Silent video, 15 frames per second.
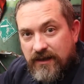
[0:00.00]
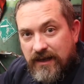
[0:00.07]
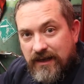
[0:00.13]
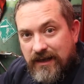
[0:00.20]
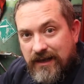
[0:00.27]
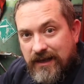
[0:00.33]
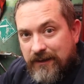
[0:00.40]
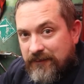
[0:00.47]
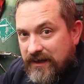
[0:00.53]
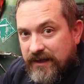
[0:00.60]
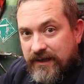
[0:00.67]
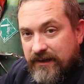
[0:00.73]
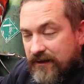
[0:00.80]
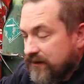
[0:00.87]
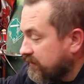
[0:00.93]
I'm out
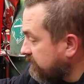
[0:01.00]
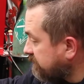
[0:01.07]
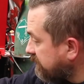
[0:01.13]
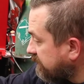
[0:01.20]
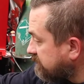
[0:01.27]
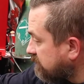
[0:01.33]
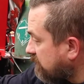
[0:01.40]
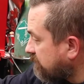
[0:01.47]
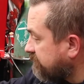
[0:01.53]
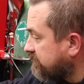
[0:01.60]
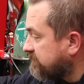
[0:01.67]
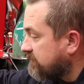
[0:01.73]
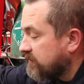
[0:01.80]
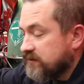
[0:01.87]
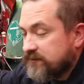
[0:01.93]
of here and takes off and
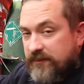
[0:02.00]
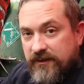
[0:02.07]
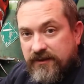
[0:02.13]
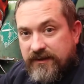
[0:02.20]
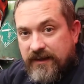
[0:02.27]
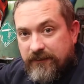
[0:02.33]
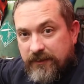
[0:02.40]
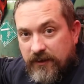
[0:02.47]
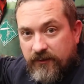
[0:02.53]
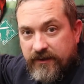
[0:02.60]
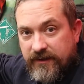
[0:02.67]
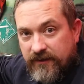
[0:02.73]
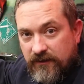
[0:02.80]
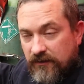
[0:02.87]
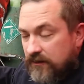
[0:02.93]
starts building up out
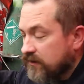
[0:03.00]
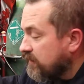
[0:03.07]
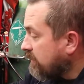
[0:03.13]
here